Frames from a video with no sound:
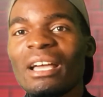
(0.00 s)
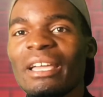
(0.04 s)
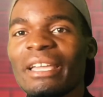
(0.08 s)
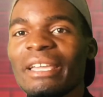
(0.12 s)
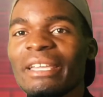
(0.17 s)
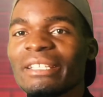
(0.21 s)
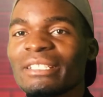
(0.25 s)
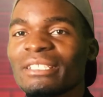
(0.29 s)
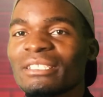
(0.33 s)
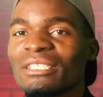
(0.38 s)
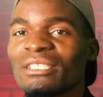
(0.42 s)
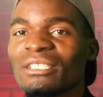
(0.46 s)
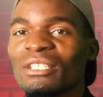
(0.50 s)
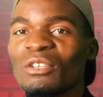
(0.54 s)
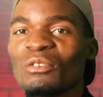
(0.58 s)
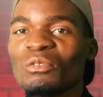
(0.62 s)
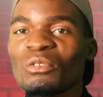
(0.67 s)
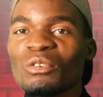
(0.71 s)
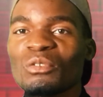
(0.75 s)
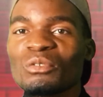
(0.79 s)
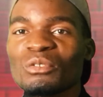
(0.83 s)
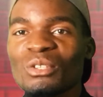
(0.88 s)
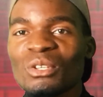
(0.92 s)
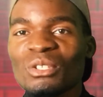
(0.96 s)
And if
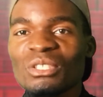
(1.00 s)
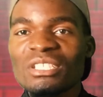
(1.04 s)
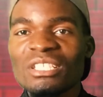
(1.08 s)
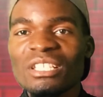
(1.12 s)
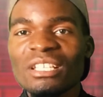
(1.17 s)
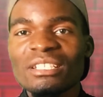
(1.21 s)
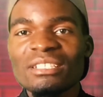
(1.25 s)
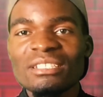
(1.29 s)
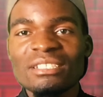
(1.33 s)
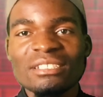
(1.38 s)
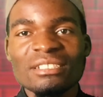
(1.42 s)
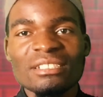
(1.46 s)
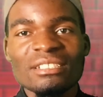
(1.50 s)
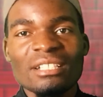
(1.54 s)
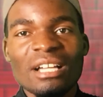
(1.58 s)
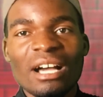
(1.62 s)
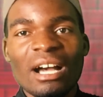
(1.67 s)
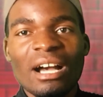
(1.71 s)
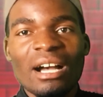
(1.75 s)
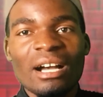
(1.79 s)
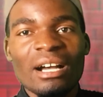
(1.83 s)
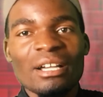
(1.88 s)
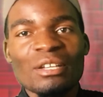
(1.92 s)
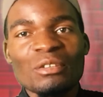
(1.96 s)
you've not yet
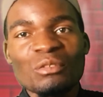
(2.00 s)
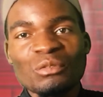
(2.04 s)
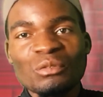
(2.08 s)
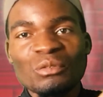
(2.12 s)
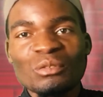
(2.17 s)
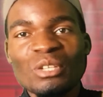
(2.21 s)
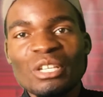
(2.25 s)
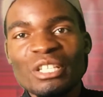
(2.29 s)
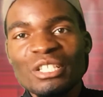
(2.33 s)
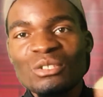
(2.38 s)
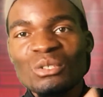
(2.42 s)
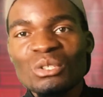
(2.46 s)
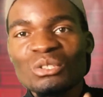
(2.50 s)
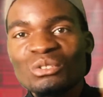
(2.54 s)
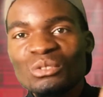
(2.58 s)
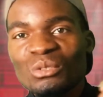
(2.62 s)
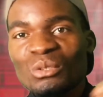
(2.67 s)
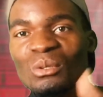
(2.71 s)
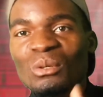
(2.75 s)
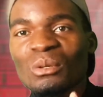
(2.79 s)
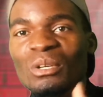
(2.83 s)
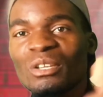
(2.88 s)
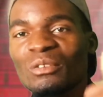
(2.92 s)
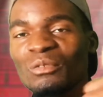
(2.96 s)
if
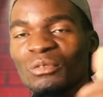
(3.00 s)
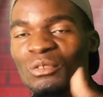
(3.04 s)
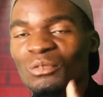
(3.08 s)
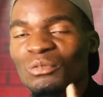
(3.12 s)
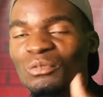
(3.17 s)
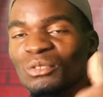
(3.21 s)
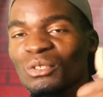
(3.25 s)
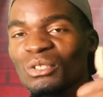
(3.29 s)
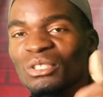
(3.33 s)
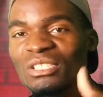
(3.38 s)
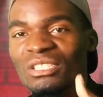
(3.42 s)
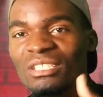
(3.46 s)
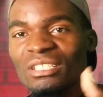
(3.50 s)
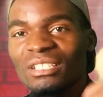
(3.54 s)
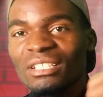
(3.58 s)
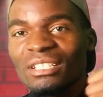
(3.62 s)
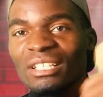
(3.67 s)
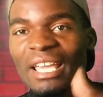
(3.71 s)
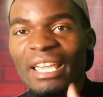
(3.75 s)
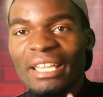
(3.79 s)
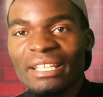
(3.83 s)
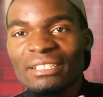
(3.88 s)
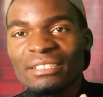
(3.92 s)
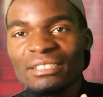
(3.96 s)
you've not
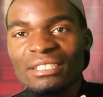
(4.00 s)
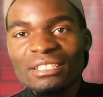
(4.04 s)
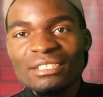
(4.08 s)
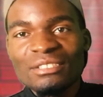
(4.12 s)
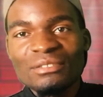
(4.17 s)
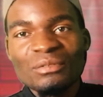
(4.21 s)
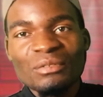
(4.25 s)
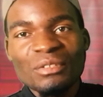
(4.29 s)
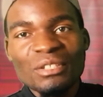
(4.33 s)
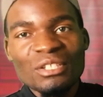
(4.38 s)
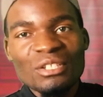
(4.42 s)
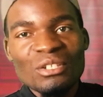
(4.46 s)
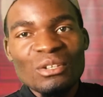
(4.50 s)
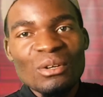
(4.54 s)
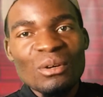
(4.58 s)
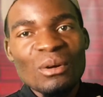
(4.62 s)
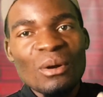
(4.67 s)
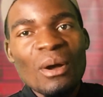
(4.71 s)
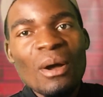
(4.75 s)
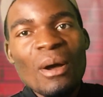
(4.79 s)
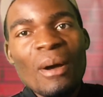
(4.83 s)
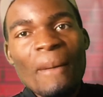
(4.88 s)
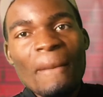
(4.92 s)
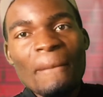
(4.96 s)
liked this video,
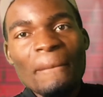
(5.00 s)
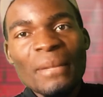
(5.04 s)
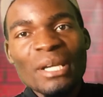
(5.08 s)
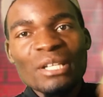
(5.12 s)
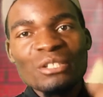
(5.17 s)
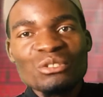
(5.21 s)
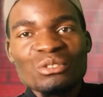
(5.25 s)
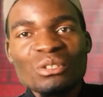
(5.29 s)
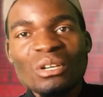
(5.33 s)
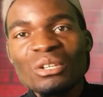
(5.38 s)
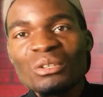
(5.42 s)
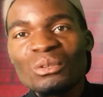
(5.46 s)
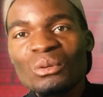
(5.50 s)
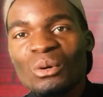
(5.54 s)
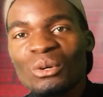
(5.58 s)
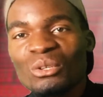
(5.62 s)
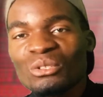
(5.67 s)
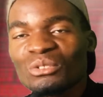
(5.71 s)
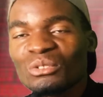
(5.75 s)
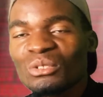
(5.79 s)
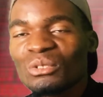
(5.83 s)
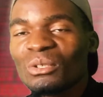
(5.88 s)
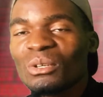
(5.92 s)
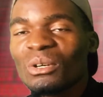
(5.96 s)
make sure you
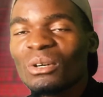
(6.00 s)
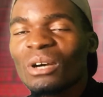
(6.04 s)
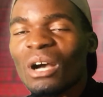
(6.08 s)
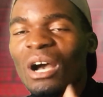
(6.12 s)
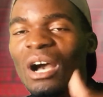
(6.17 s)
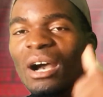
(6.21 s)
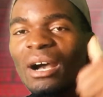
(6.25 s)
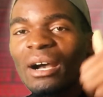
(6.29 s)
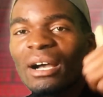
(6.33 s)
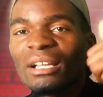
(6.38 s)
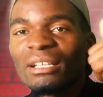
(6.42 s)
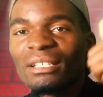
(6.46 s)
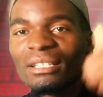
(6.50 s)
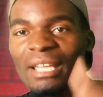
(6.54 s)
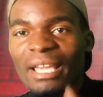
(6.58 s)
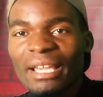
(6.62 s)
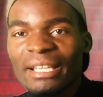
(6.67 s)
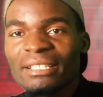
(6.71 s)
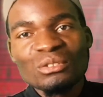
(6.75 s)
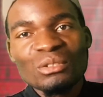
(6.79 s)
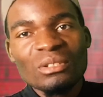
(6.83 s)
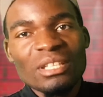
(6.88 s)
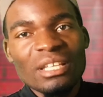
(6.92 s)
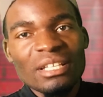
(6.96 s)
also
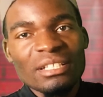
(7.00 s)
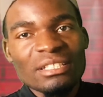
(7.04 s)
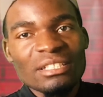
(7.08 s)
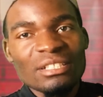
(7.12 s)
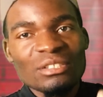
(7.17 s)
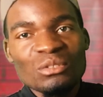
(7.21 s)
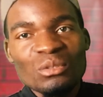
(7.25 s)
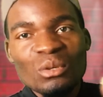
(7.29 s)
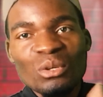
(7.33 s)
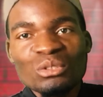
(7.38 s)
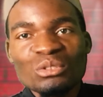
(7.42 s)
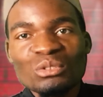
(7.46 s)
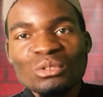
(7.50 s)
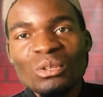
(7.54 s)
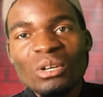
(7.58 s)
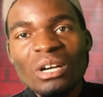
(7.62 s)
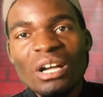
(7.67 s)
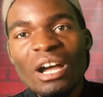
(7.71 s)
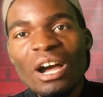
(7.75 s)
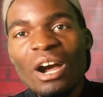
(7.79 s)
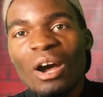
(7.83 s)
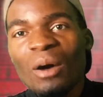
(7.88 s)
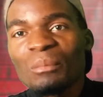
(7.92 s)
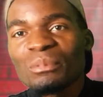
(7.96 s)
like, so that it also
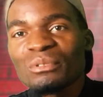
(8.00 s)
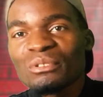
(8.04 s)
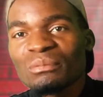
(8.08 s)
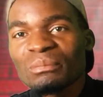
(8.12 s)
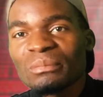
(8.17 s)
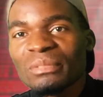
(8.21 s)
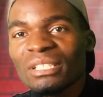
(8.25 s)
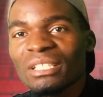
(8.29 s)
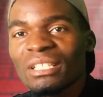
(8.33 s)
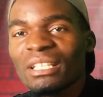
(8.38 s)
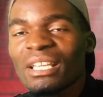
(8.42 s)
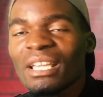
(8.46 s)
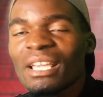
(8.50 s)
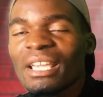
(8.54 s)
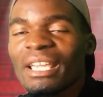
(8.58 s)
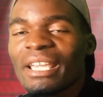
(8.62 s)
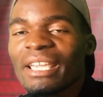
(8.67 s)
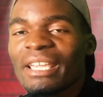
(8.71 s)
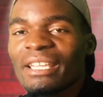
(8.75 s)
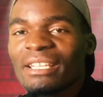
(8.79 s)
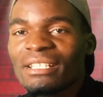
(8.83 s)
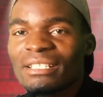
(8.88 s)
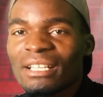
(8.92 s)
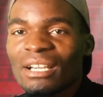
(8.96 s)
helps me
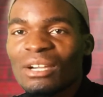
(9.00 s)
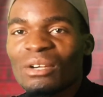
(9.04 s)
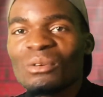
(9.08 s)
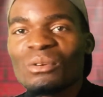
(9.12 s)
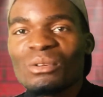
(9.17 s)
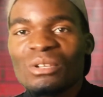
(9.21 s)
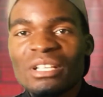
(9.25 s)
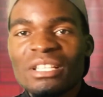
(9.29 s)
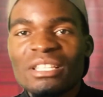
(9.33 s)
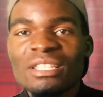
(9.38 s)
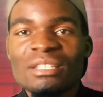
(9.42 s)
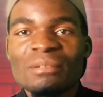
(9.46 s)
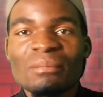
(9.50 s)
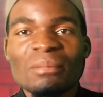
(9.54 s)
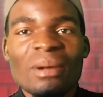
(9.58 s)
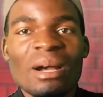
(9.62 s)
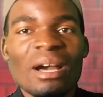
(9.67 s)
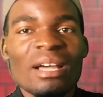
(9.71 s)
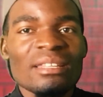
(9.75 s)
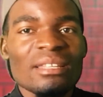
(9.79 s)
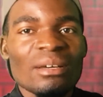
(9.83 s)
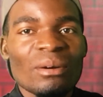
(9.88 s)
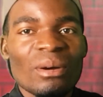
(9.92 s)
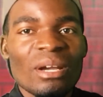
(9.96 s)
in algorithm.
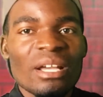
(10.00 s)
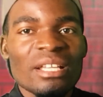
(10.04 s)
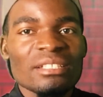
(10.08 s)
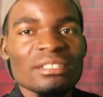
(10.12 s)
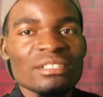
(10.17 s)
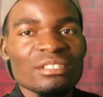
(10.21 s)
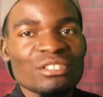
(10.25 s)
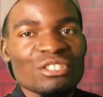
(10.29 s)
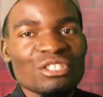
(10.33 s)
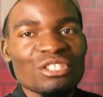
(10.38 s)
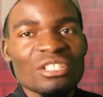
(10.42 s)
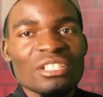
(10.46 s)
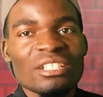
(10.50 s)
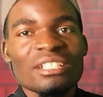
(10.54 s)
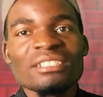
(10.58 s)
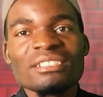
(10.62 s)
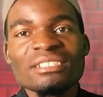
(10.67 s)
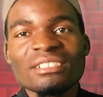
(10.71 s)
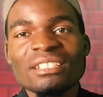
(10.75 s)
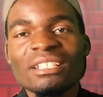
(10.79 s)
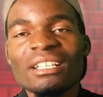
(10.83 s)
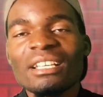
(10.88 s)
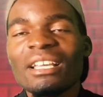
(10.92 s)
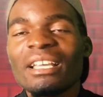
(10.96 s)
Otherwise,
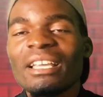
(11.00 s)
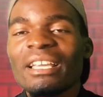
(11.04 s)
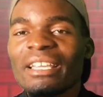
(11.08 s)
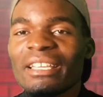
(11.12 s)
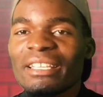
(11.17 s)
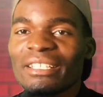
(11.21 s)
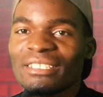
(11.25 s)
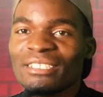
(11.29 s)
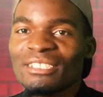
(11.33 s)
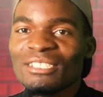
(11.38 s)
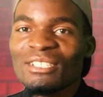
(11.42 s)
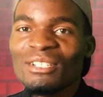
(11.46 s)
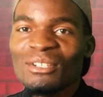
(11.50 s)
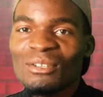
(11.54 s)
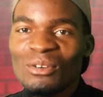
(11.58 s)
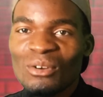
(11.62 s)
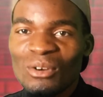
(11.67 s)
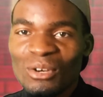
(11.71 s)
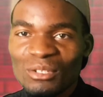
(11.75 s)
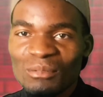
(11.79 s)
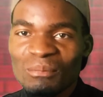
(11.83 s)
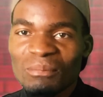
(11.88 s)
cheers and God